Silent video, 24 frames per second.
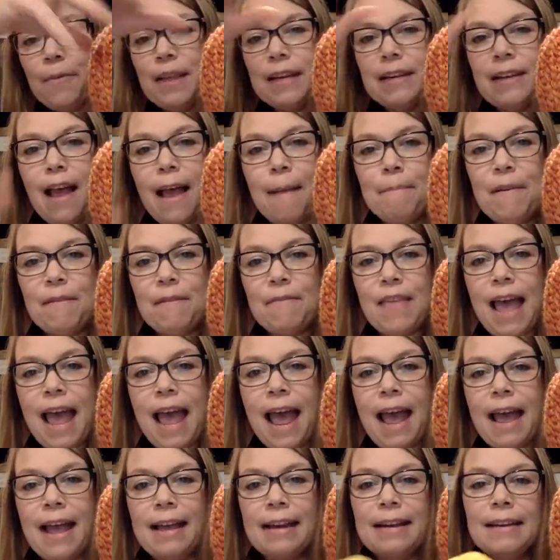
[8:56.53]
top of
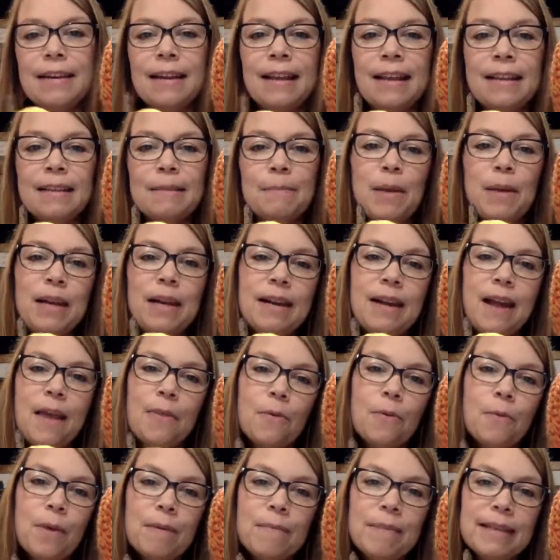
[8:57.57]
that and put
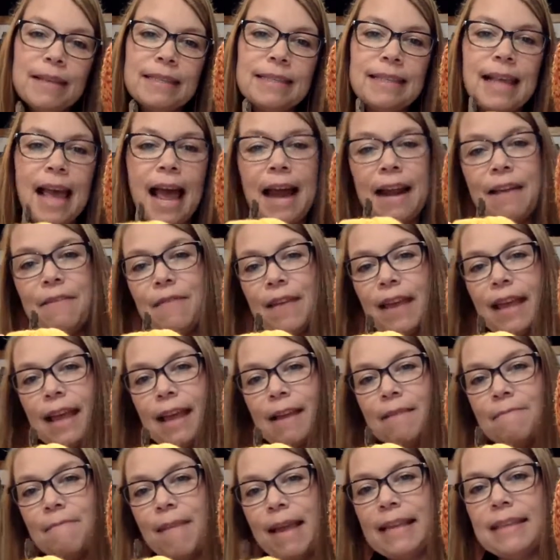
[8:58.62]
another one beside of
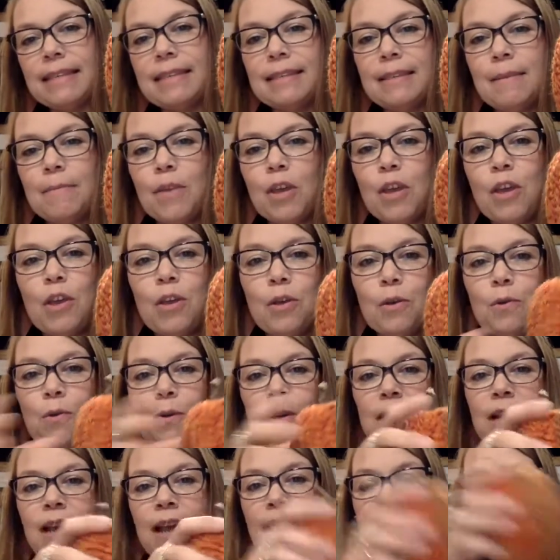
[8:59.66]
it and make some
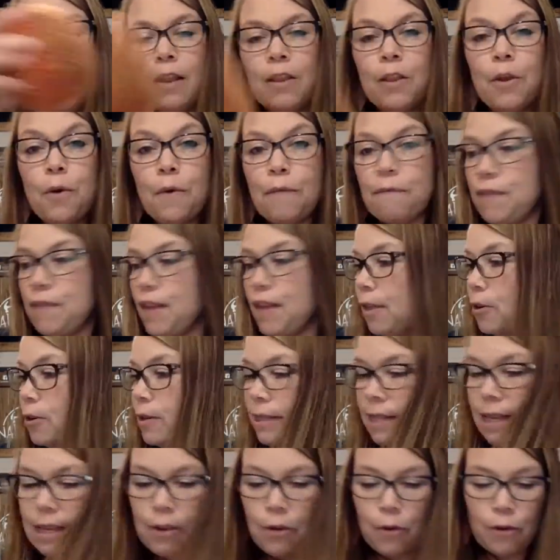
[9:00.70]
cute little
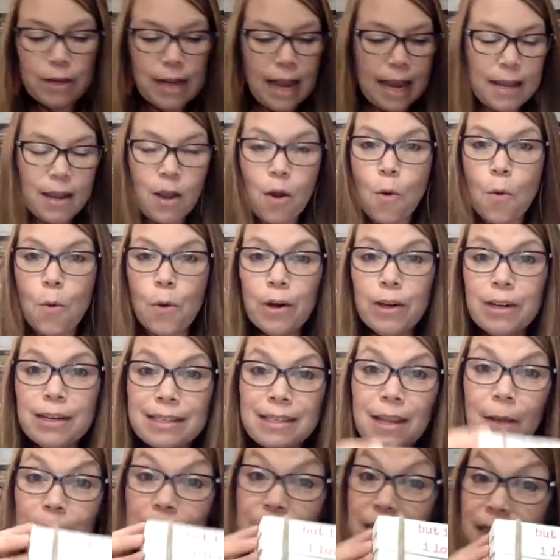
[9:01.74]
fillers in your decor.
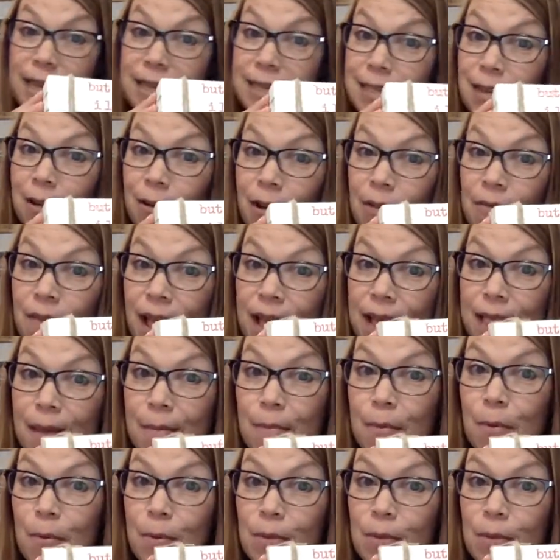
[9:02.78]
So these are available,